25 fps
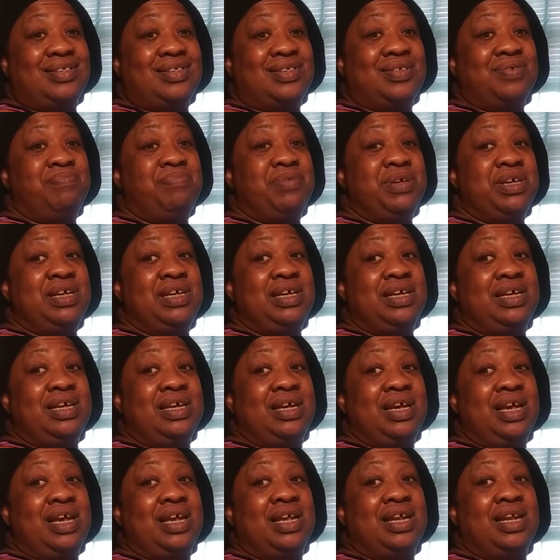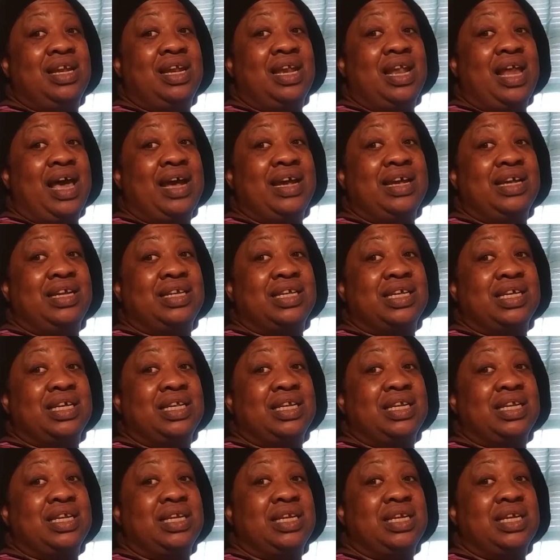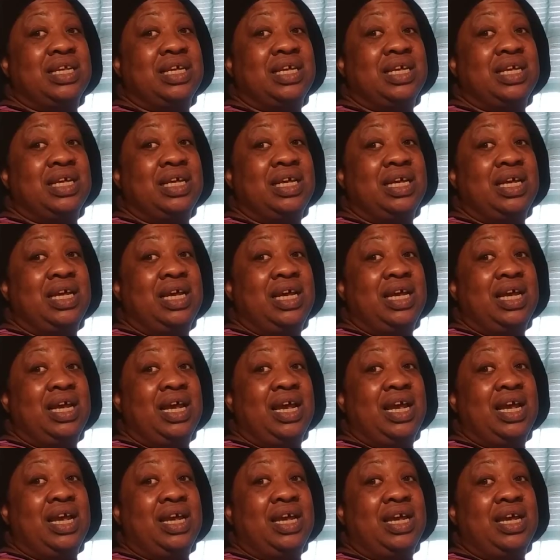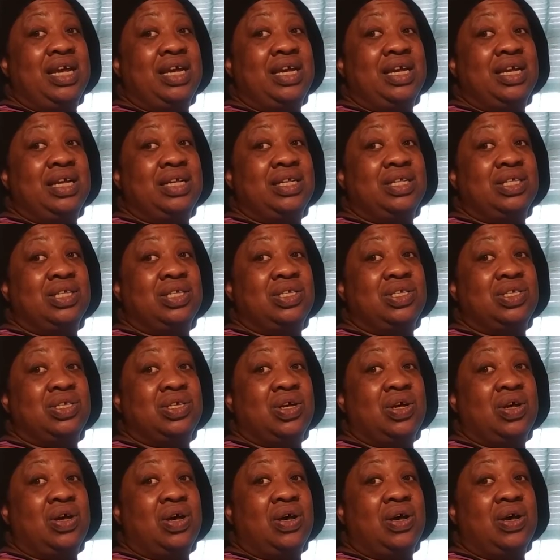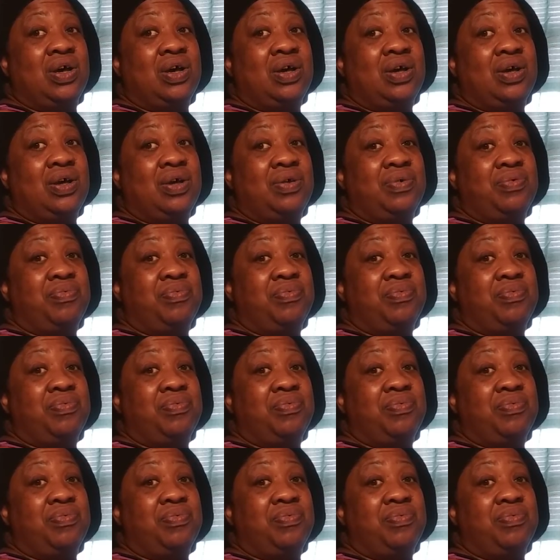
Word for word: to be enlightened and to, uh,